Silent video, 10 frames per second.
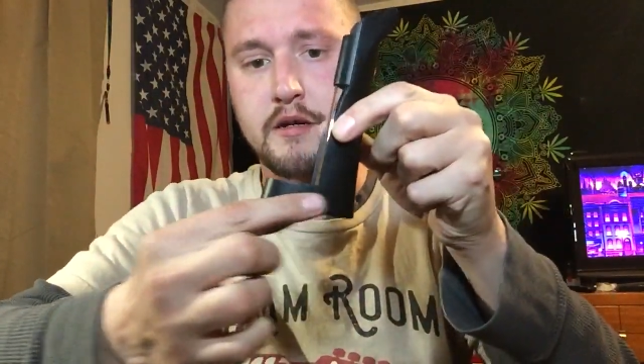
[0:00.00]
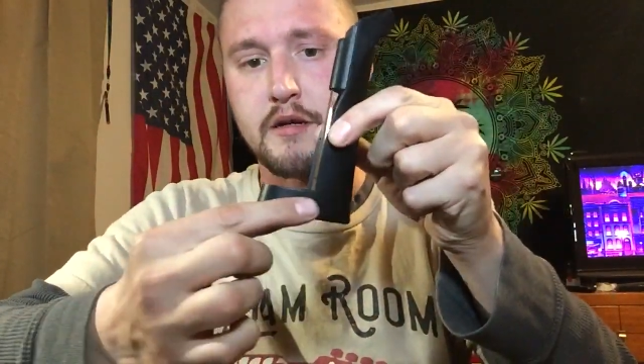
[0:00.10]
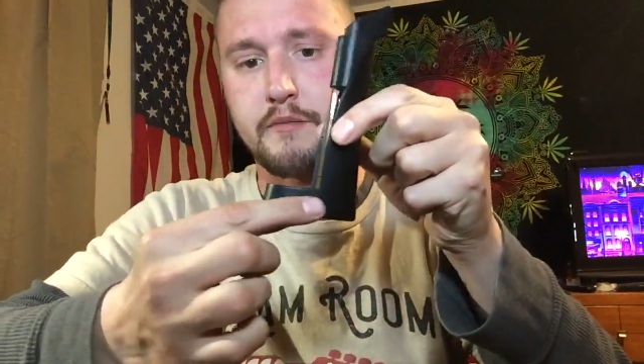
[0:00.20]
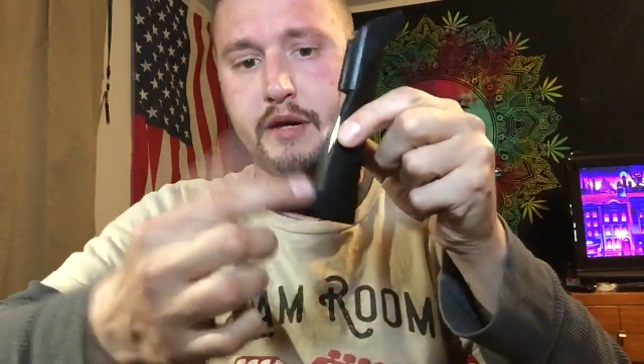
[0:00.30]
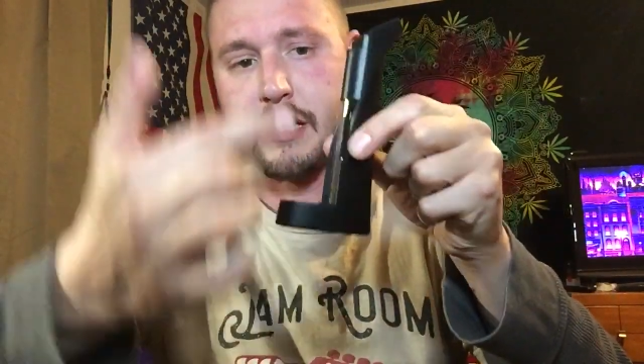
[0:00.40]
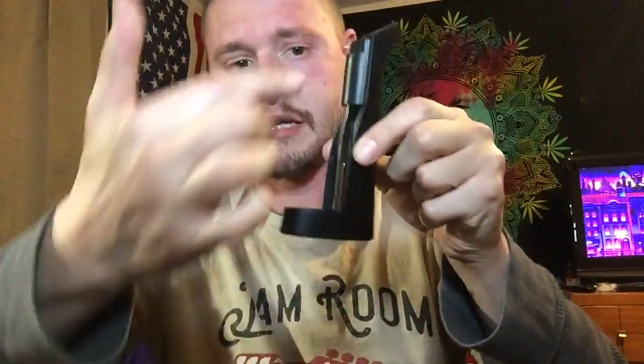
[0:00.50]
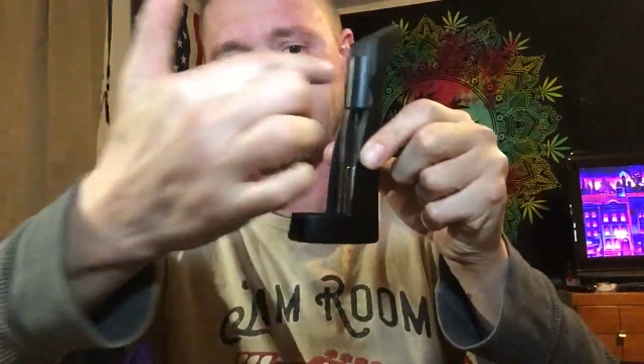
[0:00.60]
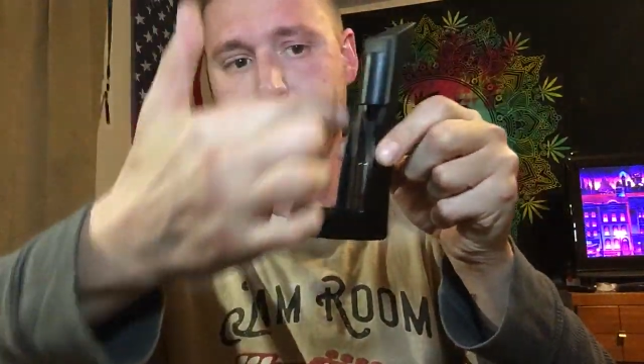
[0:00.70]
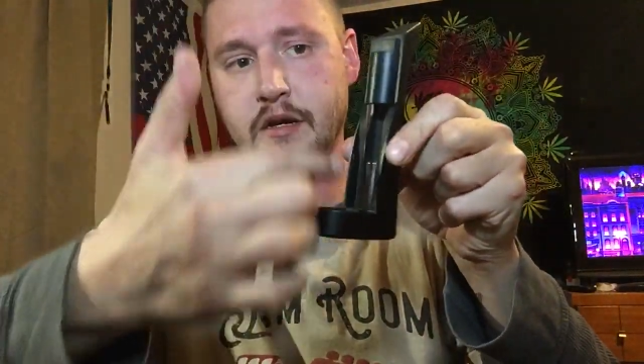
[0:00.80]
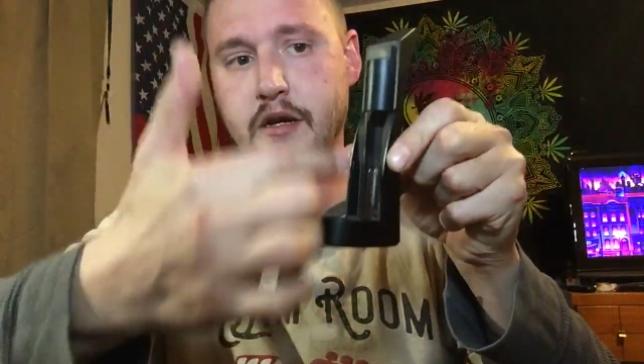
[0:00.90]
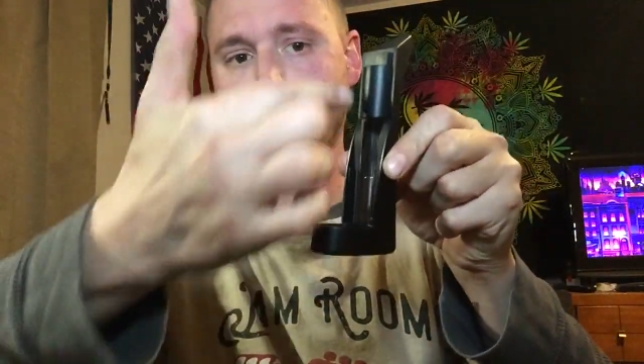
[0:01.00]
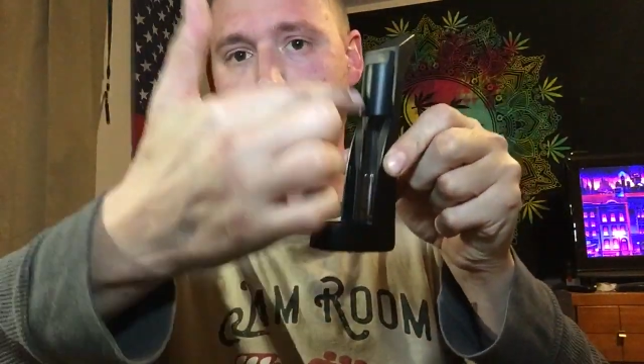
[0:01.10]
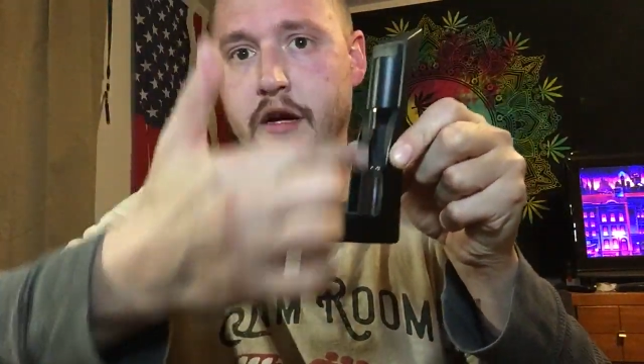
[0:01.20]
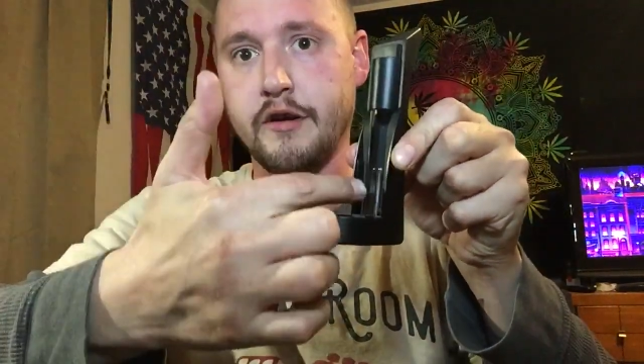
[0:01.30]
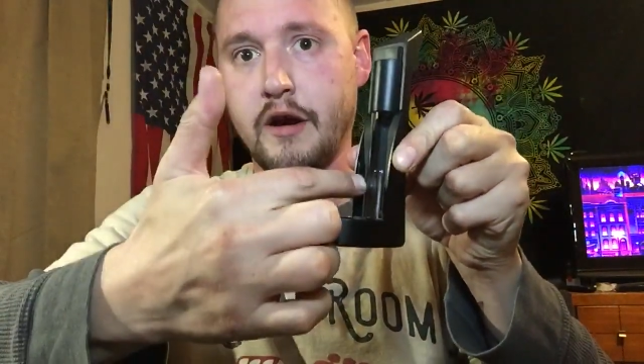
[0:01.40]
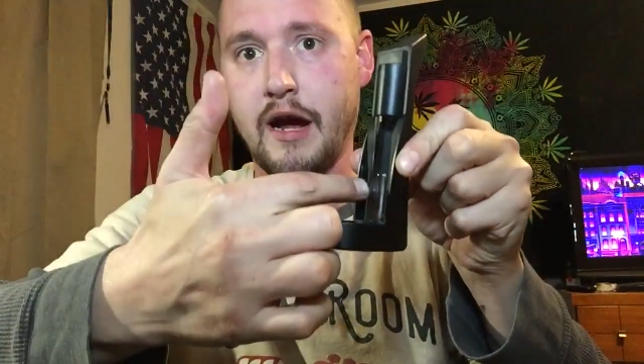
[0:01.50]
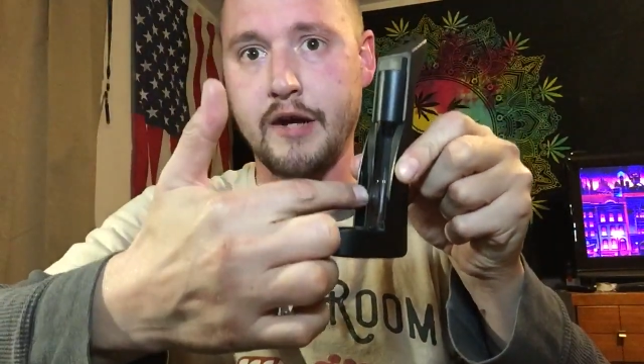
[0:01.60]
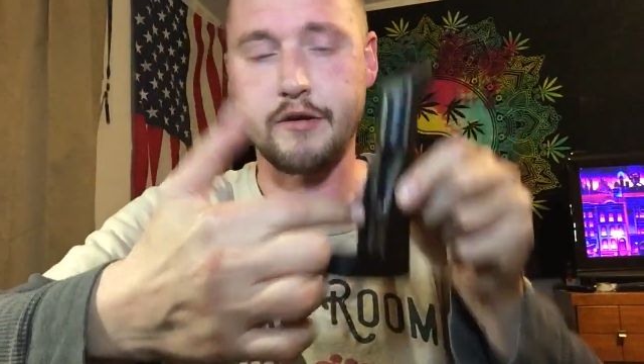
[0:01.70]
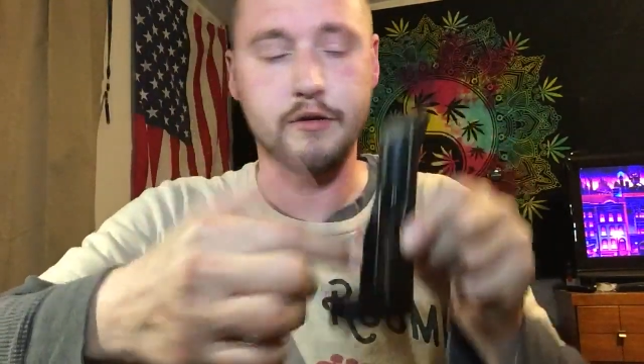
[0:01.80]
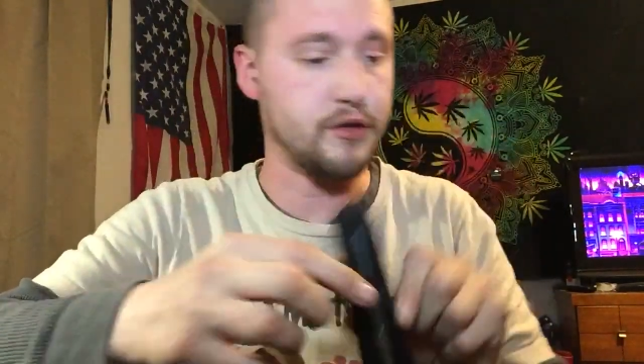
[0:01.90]
the base of it, and your
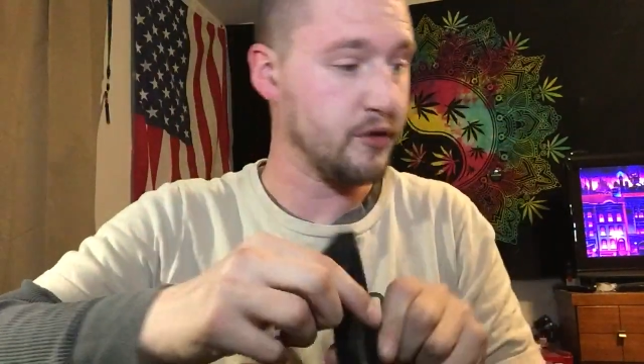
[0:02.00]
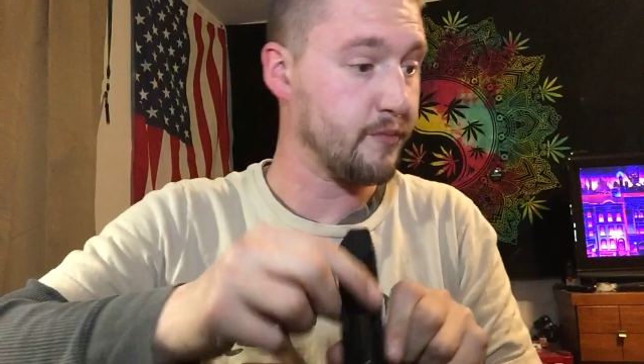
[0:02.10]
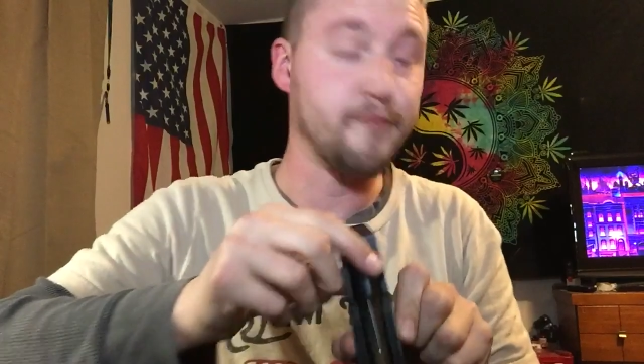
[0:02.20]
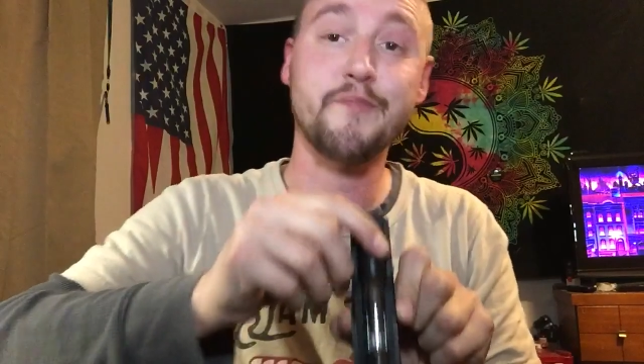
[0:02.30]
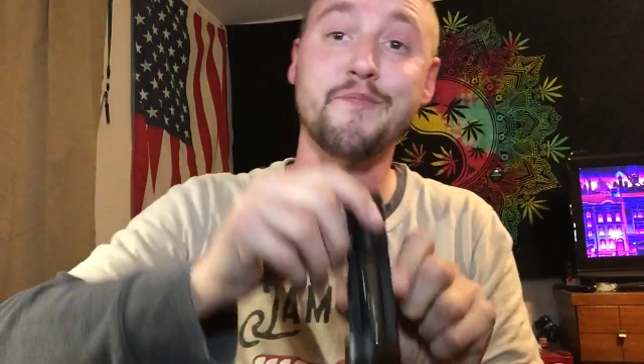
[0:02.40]
hydro tube.